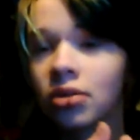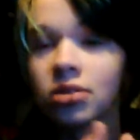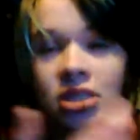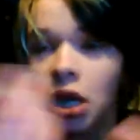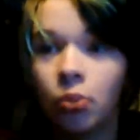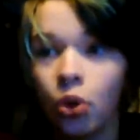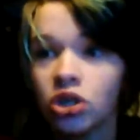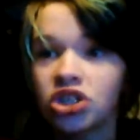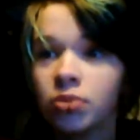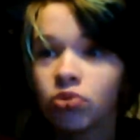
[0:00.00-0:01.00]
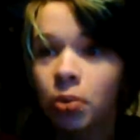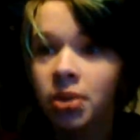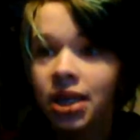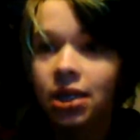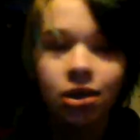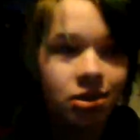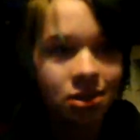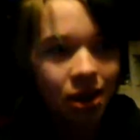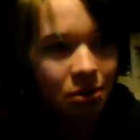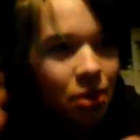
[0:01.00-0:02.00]
did I watch it properly last
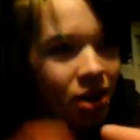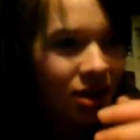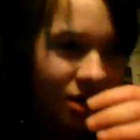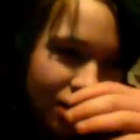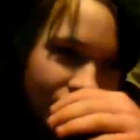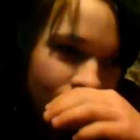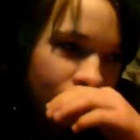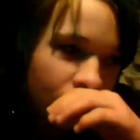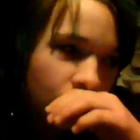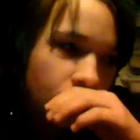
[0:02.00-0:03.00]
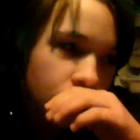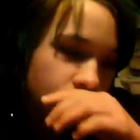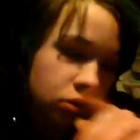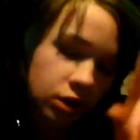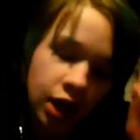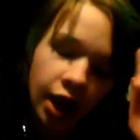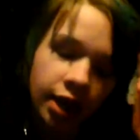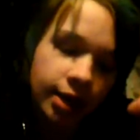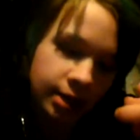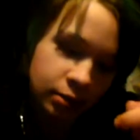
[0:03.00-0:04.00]
time? And also,
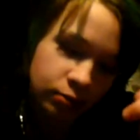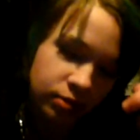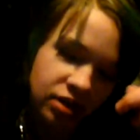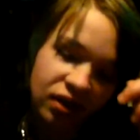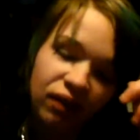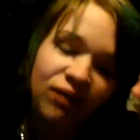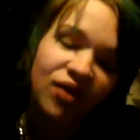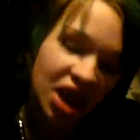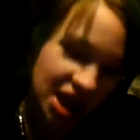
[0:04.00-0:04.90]
Caleb is fit.